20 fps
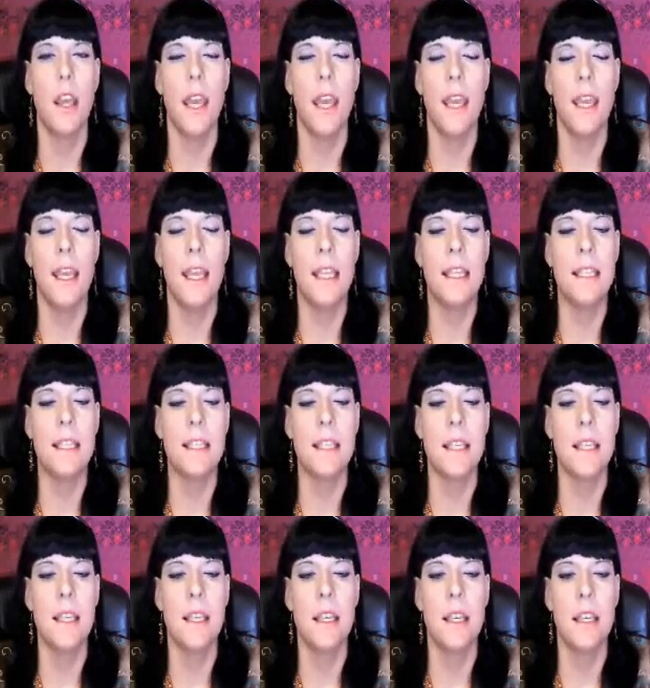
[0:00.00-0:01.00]
And
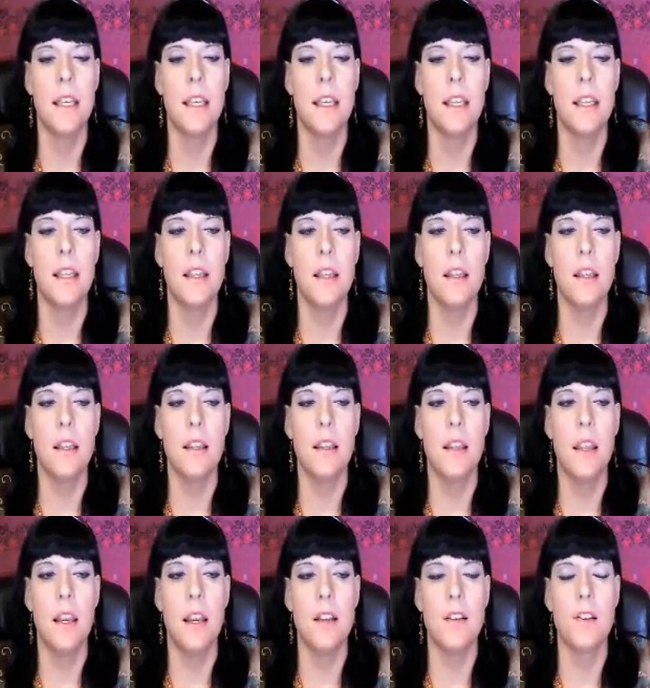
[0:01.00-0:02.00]

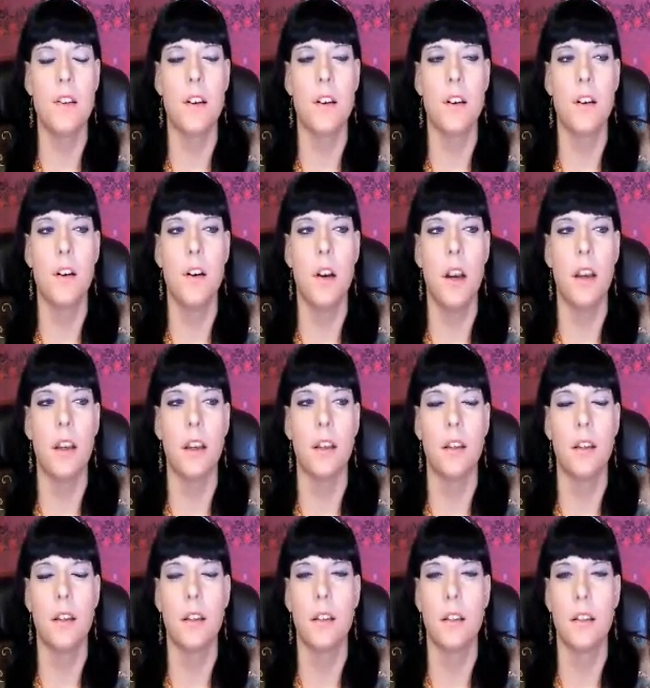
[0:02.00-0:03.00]
then I started crying,
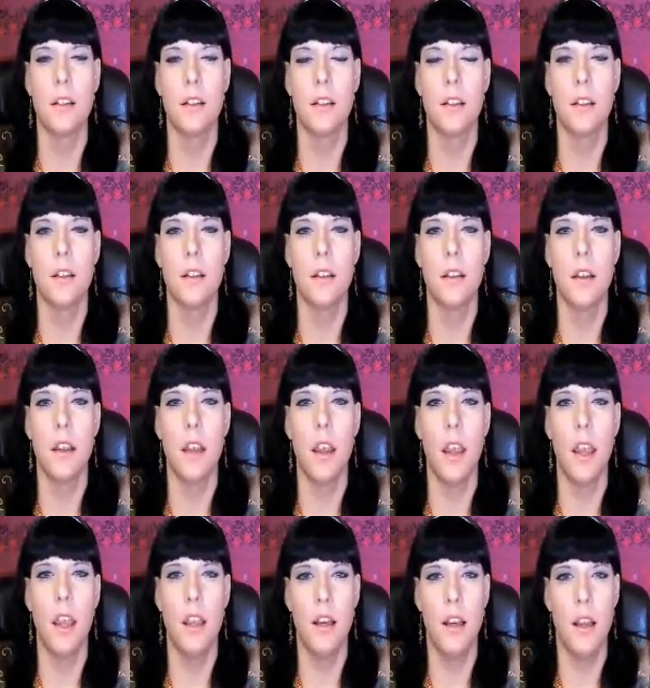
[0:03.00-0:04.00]

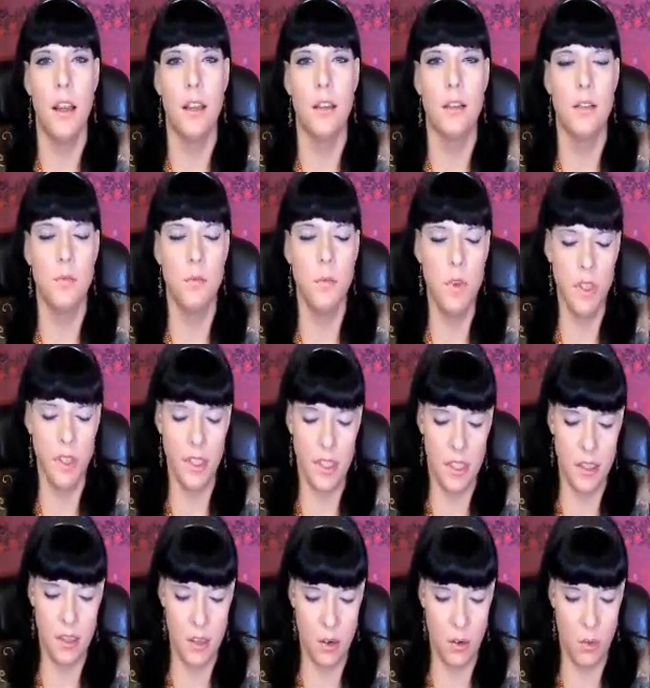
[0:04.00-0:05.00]
and I really
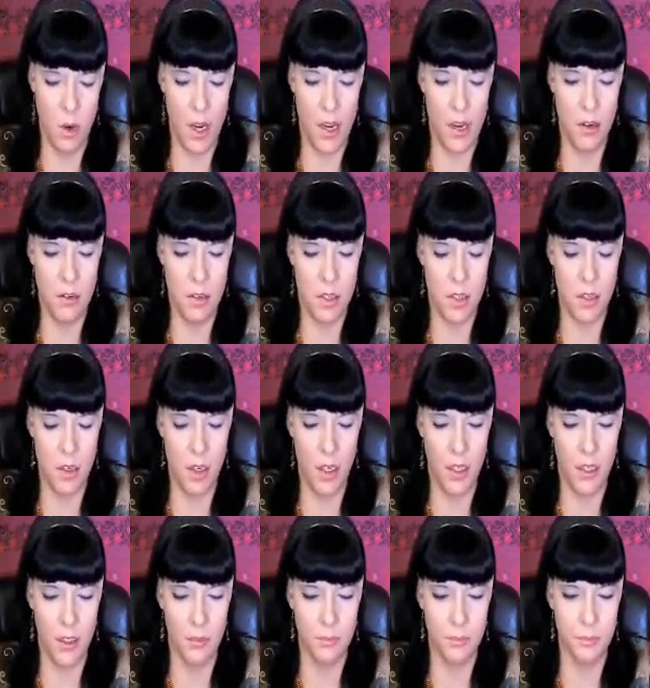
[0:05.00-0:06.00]
didn't know why I was
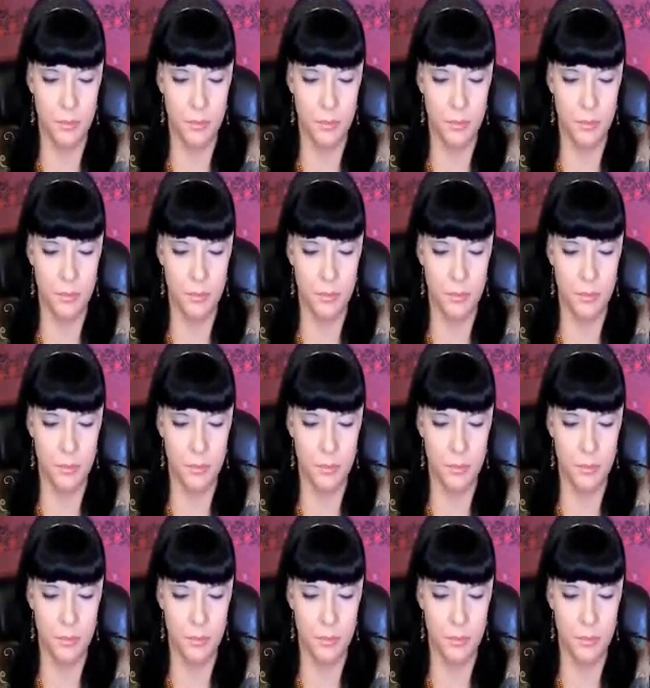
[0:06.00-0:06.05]
crying.